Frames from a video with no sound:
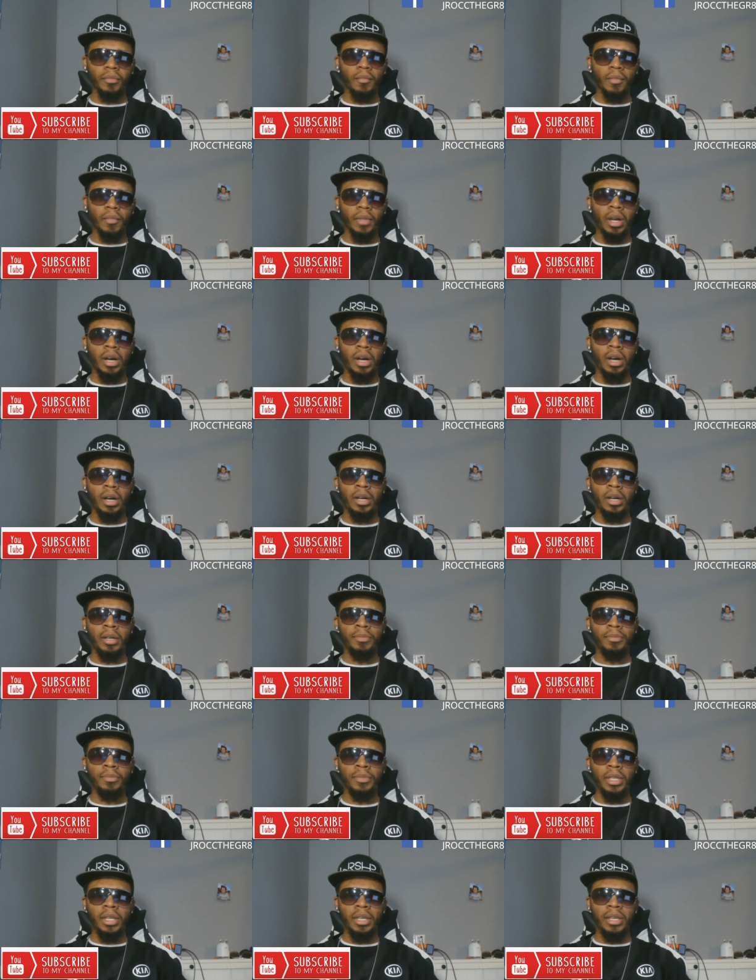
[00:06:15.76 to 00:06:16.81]
Um,
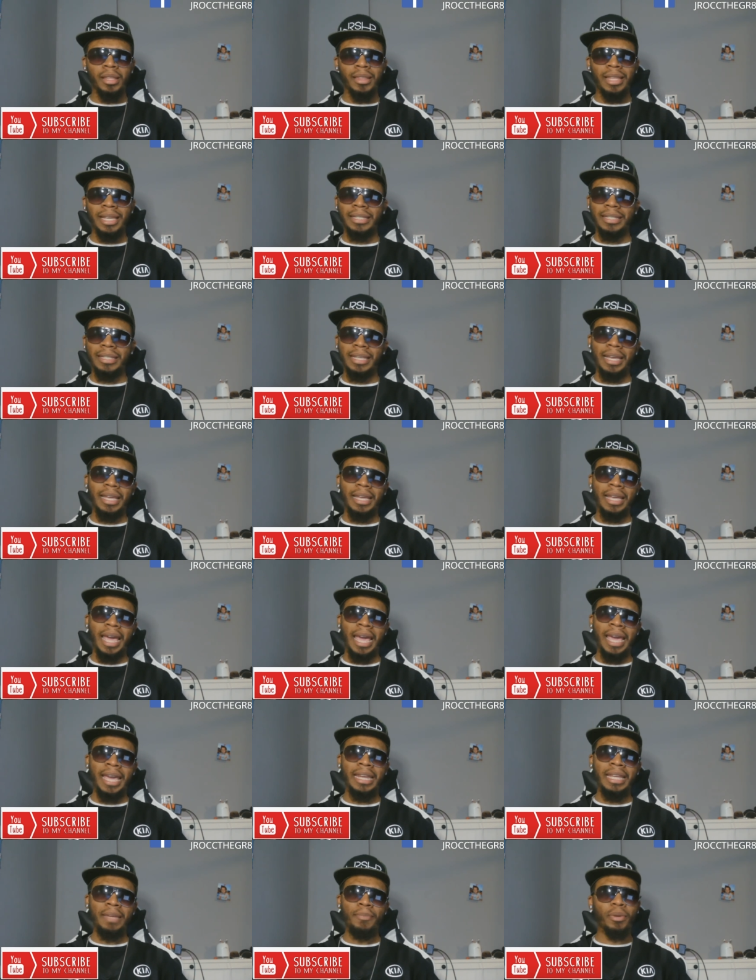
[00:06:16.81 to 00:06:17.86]
they say
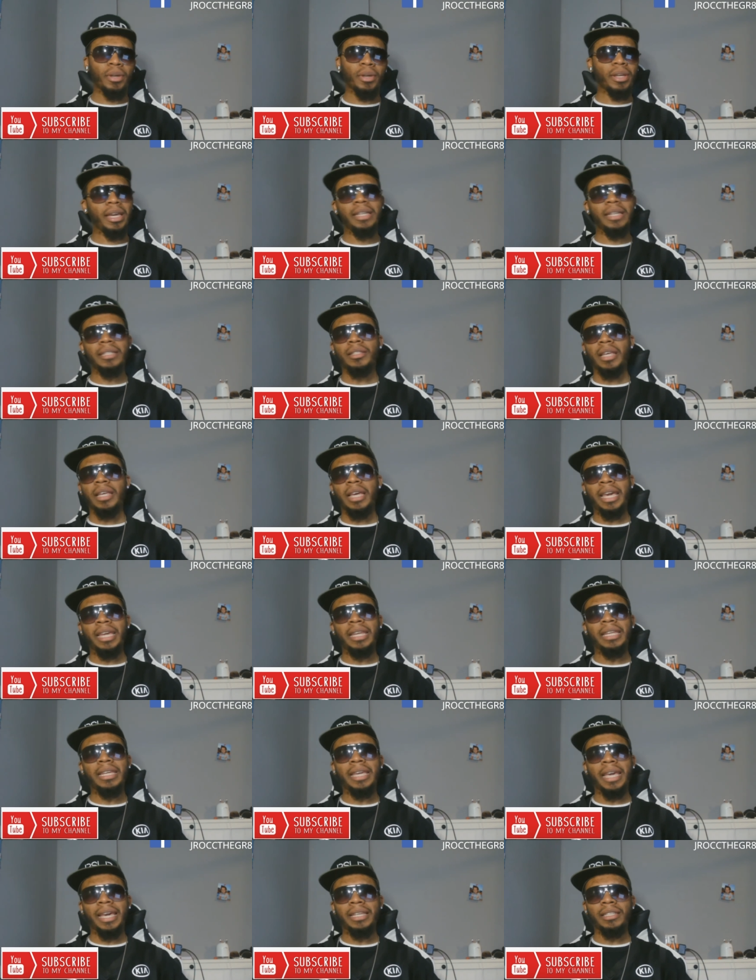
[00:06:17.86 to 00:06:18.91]
80 per case,
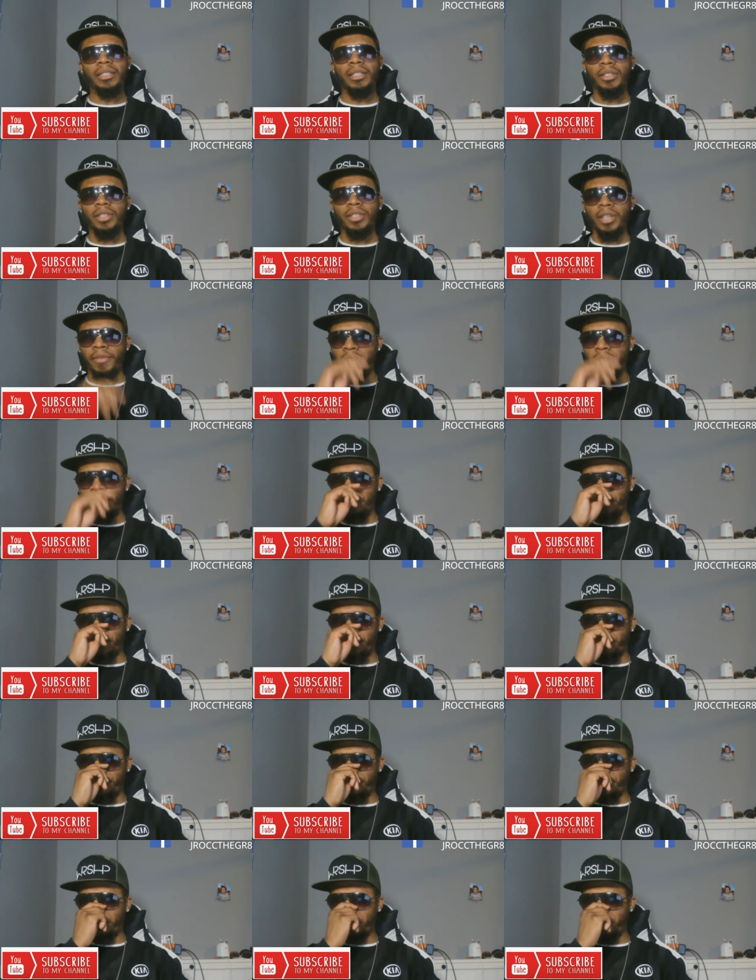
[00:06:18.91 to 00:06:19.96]
80 cases of it.
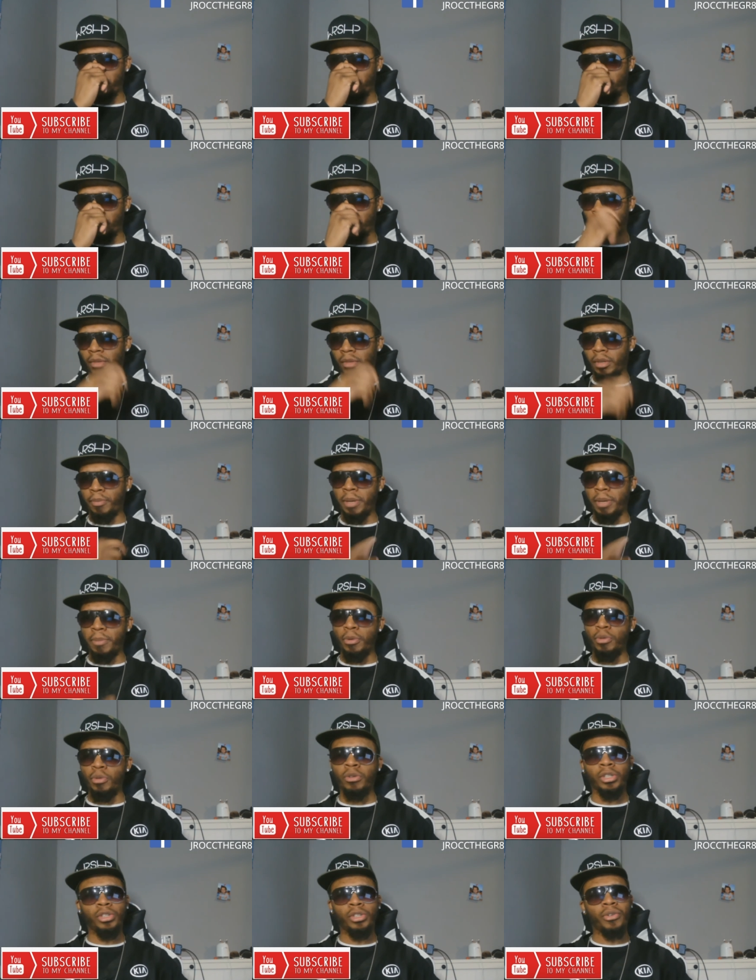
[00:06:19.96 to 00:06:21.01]
People
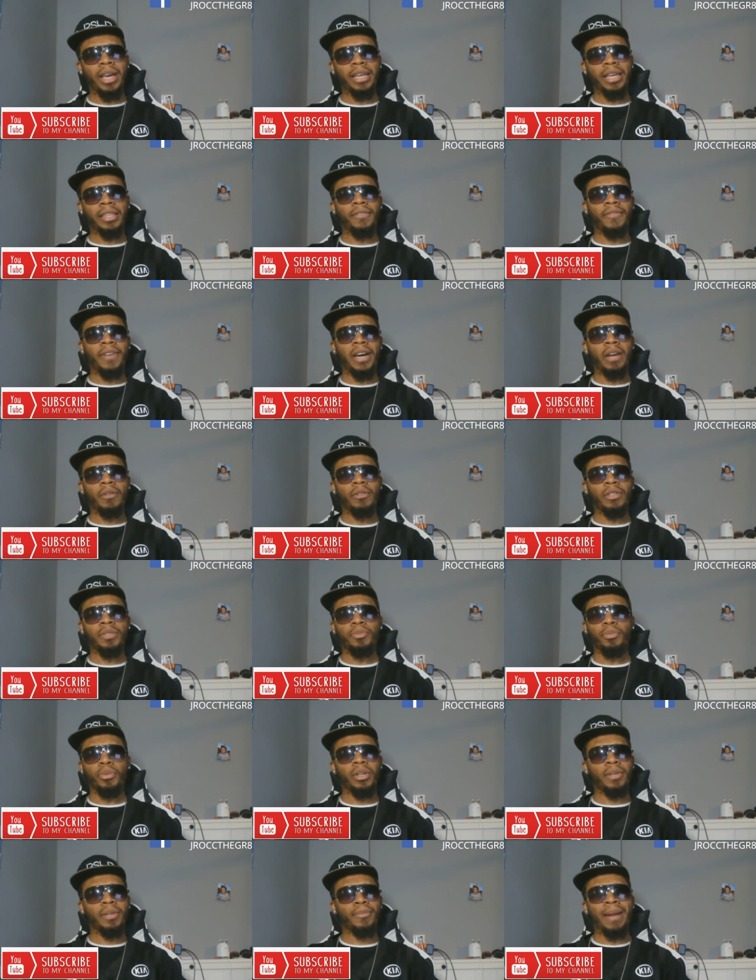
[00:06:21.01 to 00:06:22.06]
who contract the virus is
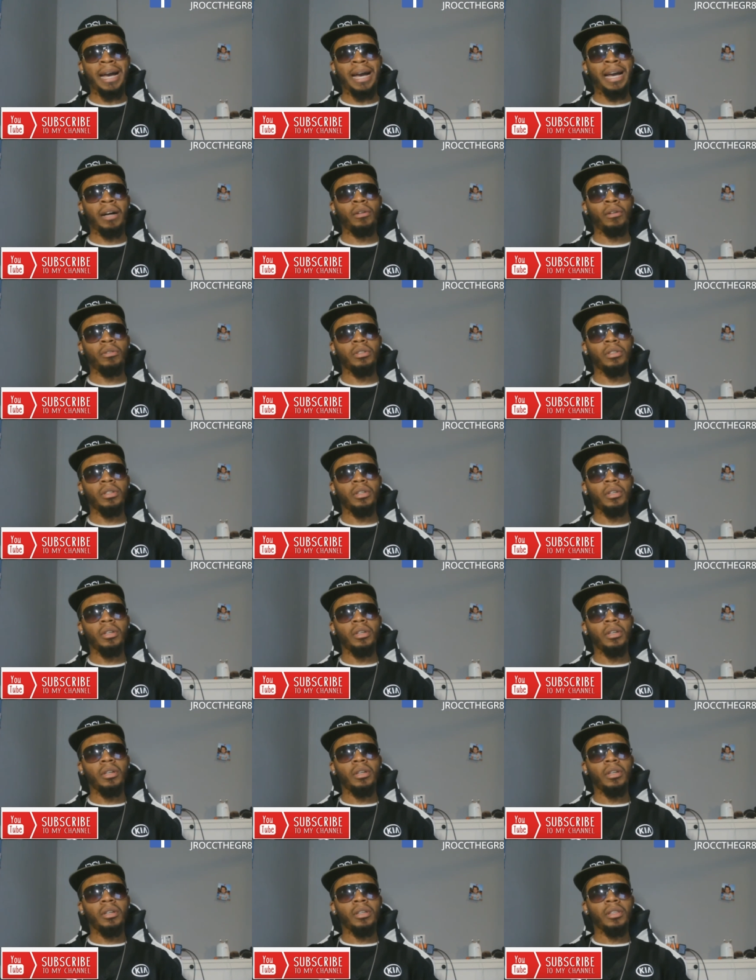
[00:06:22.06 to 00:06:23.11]
pretty mild.
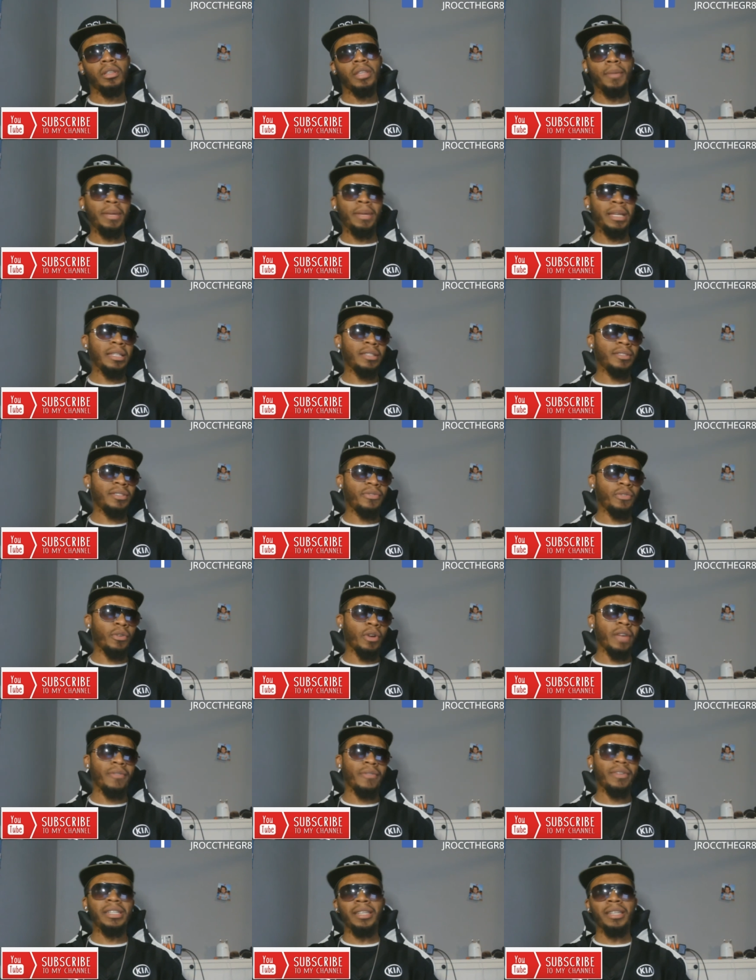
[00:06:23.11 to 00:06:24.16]
That means for
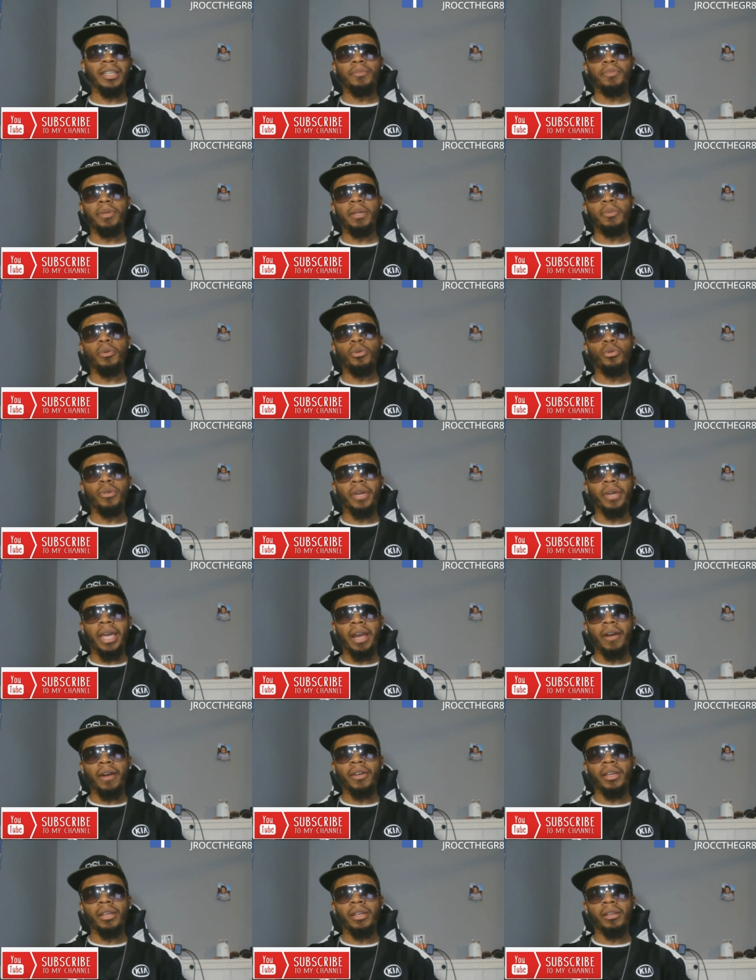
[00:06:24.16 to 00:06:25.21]
every 10 people who
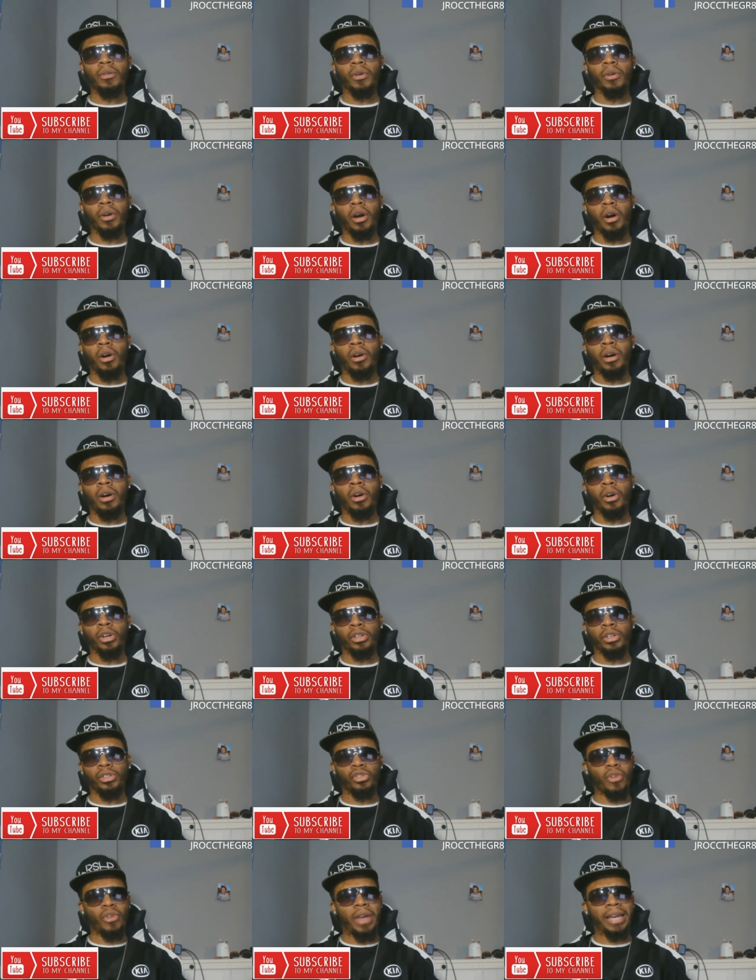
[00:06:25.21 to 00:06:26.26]
carry it or, or
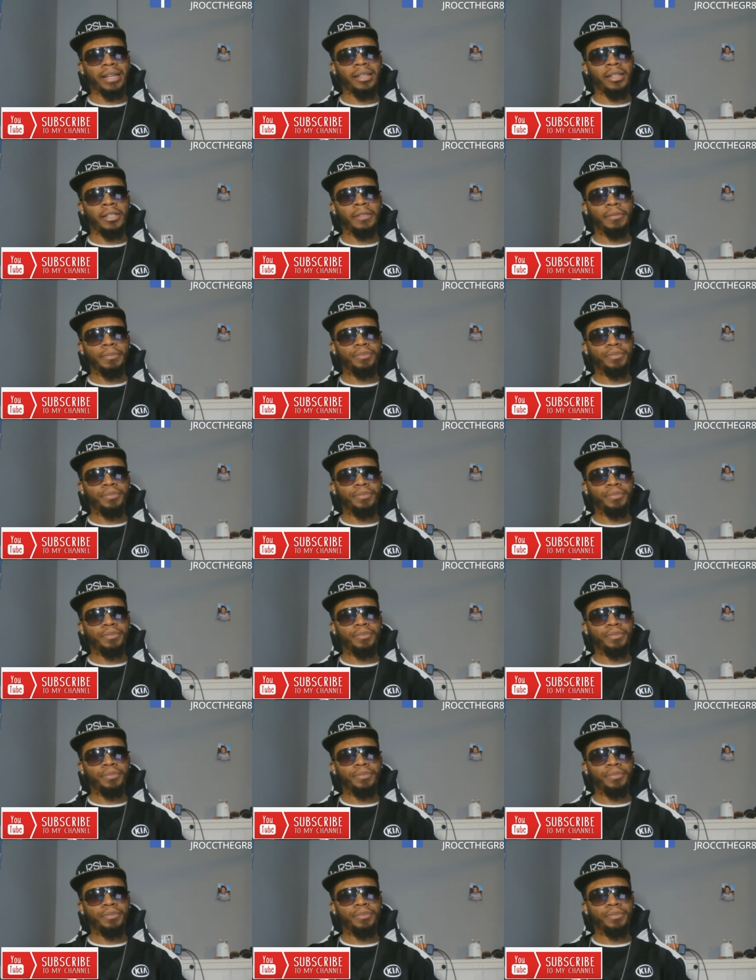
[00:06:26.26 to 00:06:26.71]
contract it,